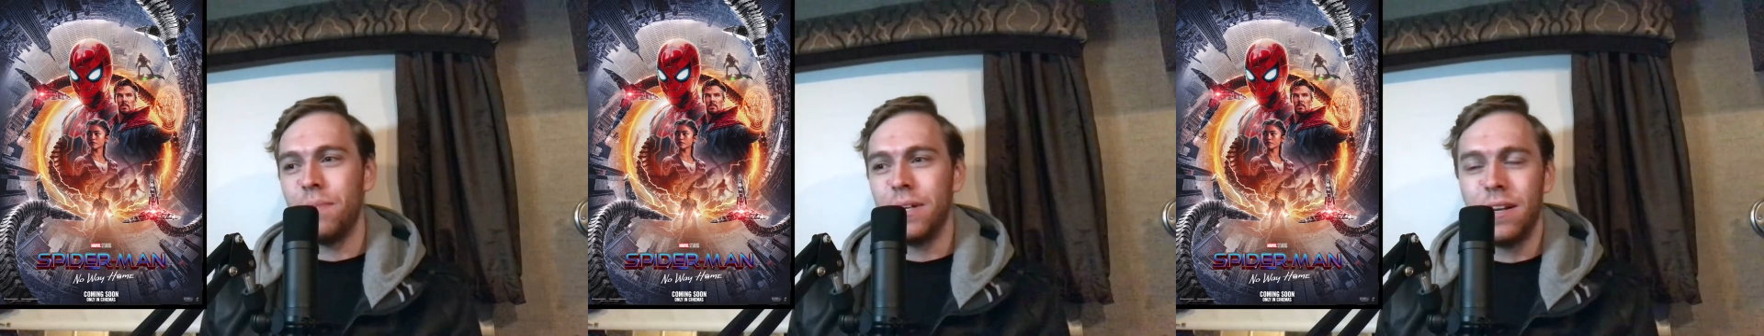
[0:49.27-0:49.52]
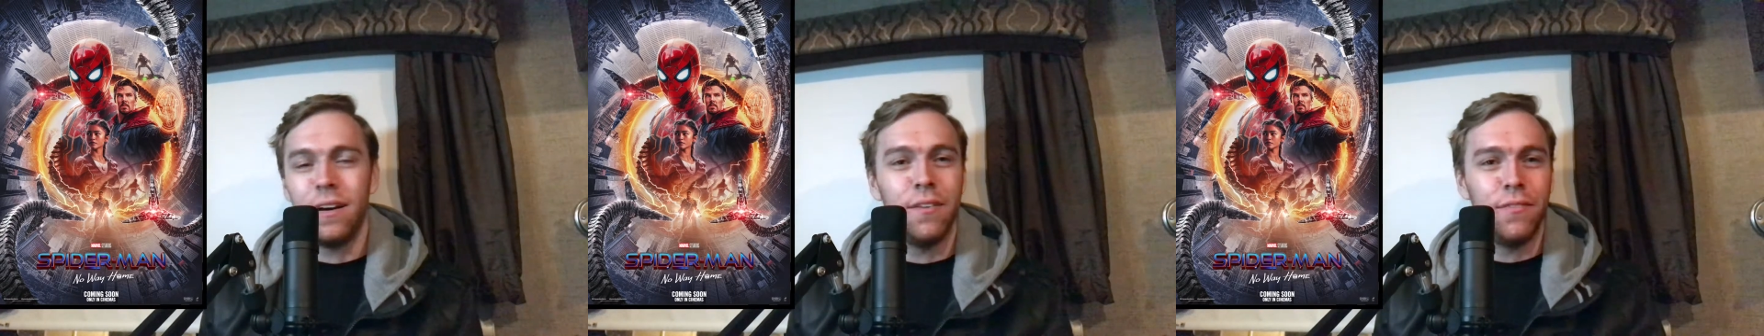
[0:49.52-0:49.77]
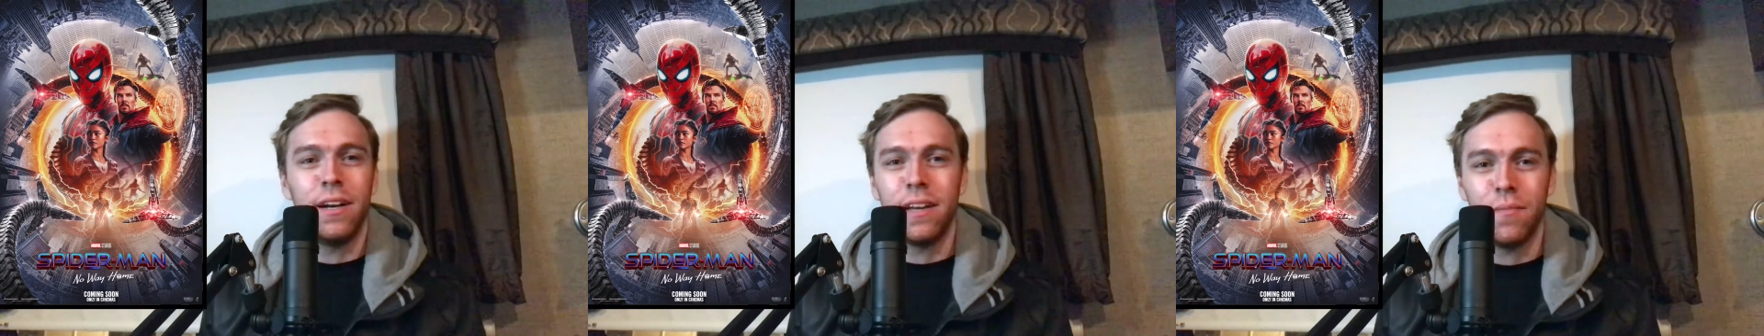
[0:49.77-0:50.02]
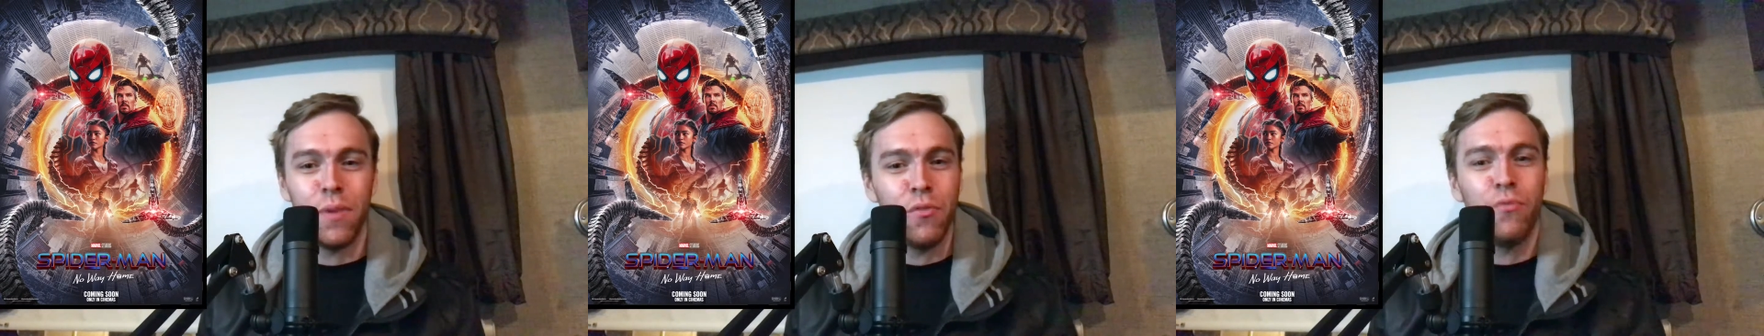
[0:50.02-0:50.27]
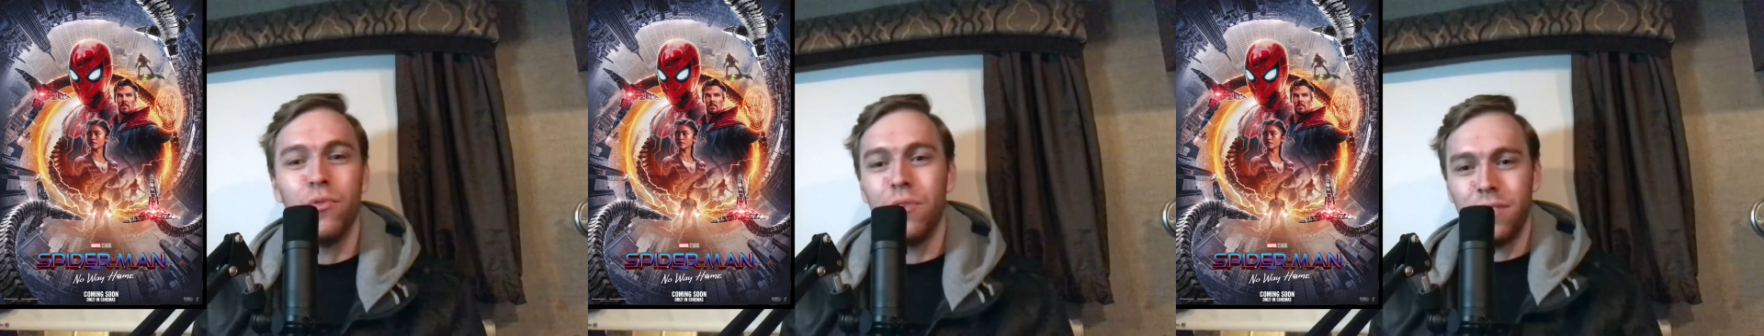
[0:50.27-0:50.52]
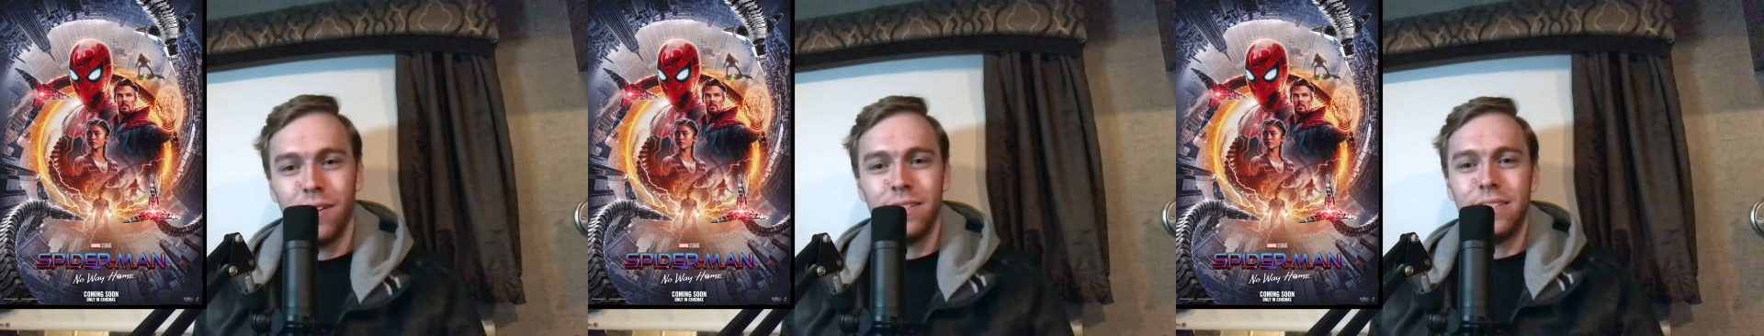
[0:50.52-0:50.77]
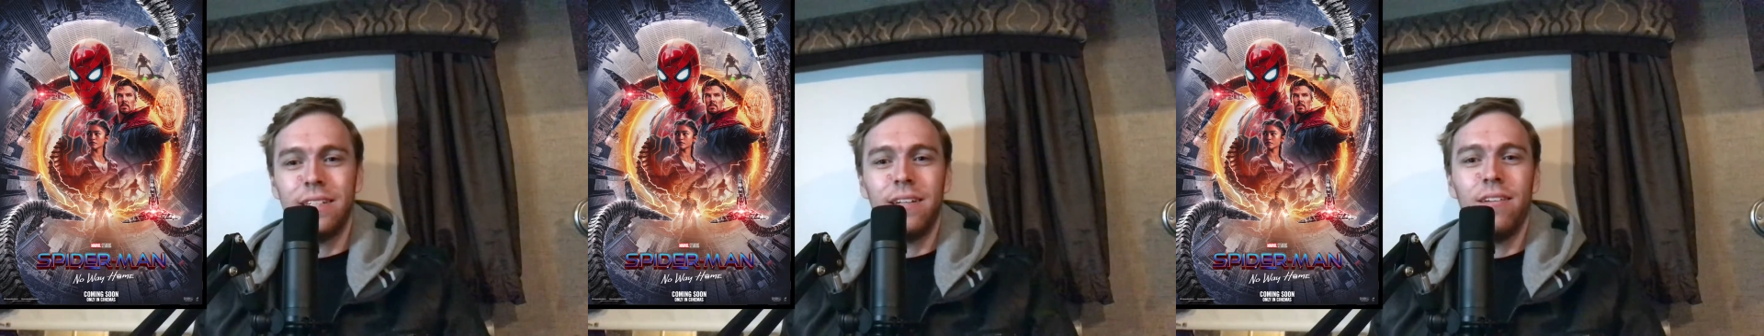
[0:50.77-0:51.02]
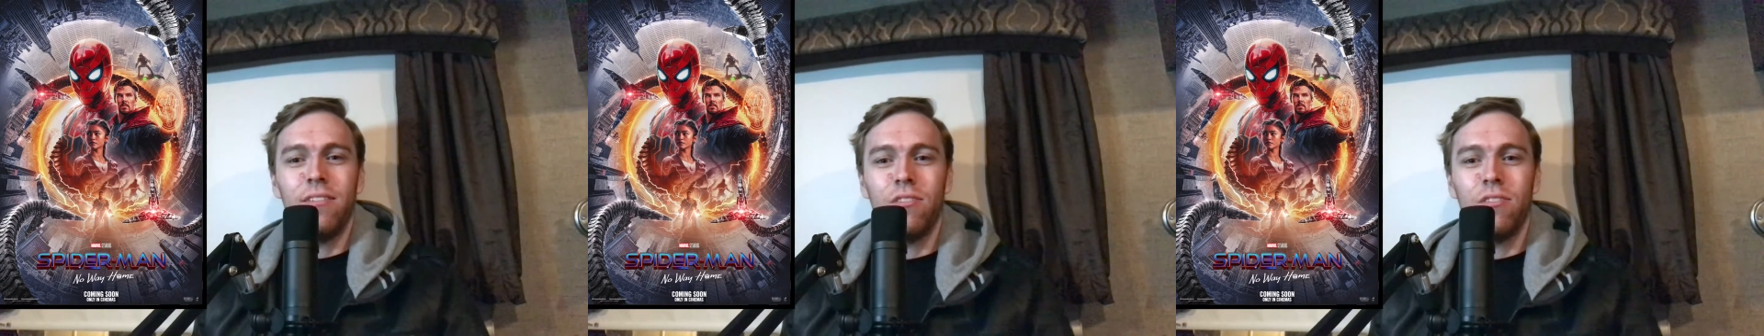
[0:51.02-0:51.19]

but no, I want to get my full thoughts on here,